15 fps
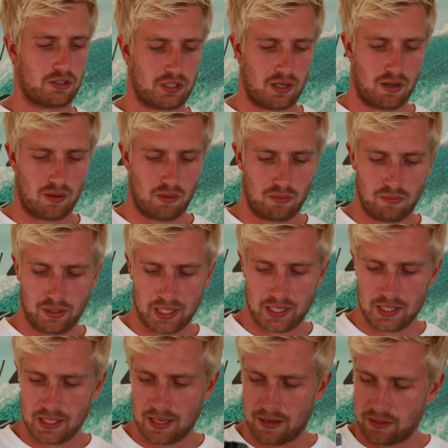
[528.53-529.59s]
So
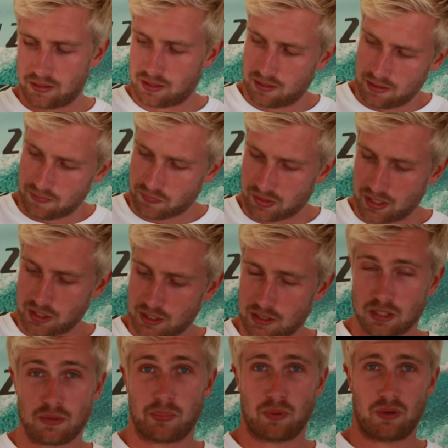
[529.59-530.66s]
in the end, this
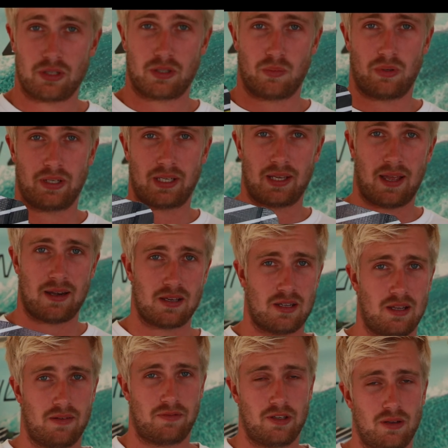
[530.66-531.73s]
is the board you want to get
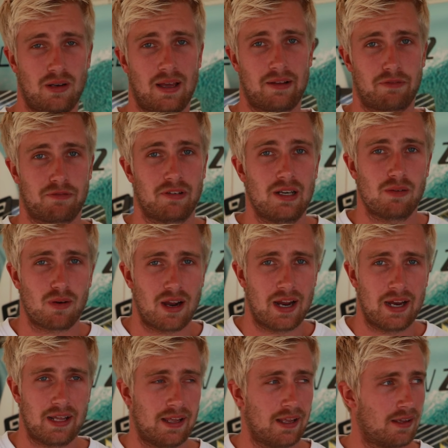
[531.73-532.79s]
if you like free
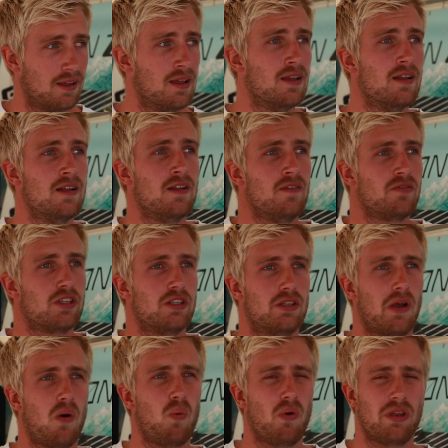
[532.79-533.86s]
riding. You
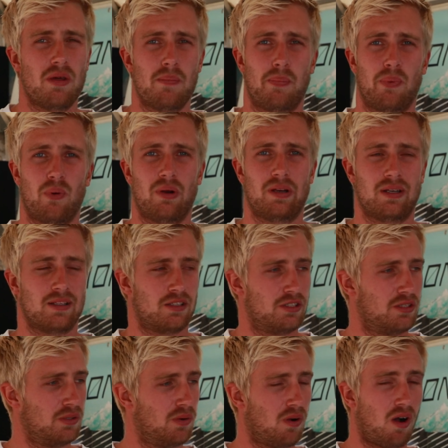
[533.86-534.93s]
don't want a board that's
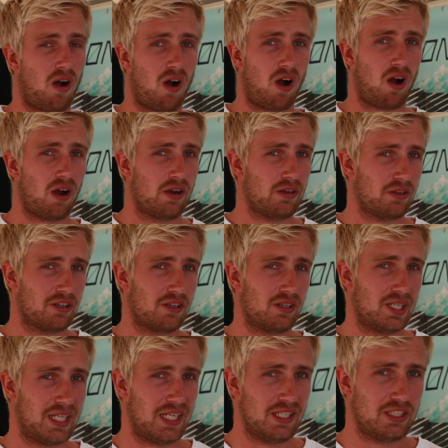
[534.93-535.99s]
too hard on your
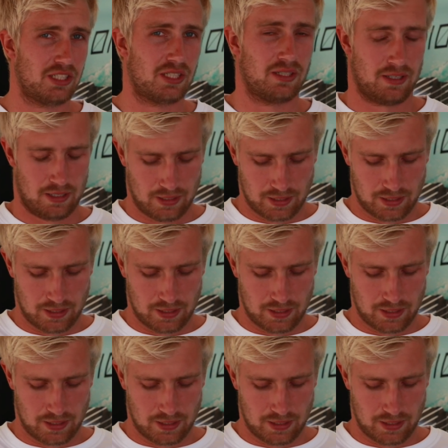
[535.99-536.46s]
knees.